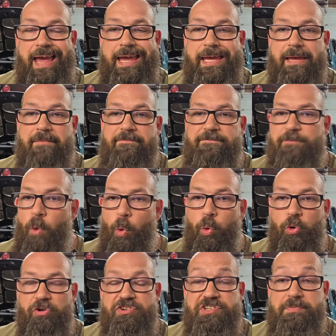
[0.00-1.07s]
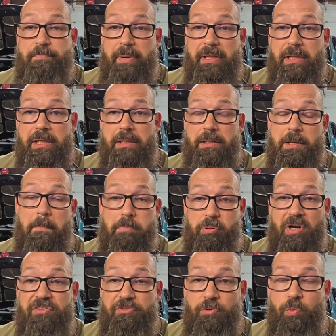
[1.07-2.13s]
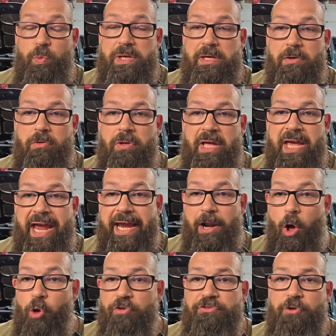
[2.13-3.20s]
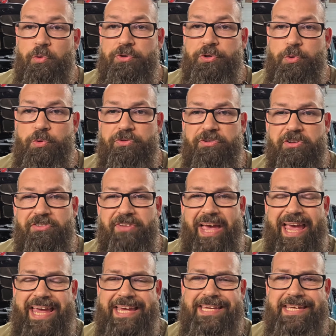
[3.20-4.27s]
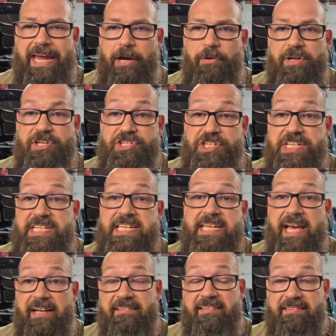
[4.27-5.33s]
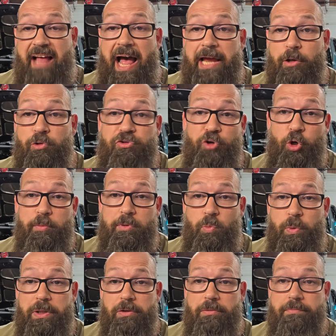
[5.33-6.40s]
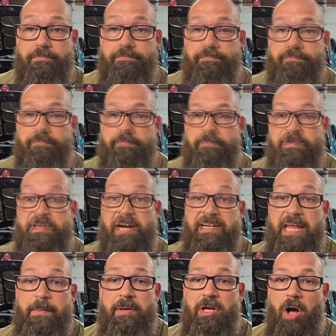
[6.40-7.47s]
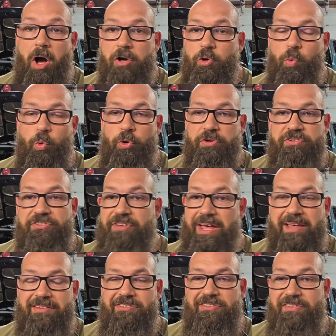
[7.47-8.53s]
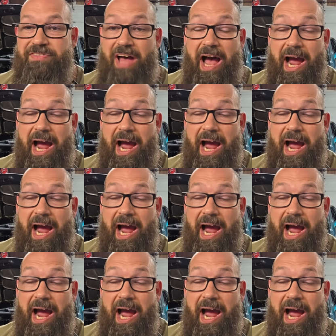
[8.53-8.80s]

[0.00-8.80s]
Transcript: a forged billet compressor wheel and also uses a Garrett GTX style turbine wheel. Dynamic Autowerx says that the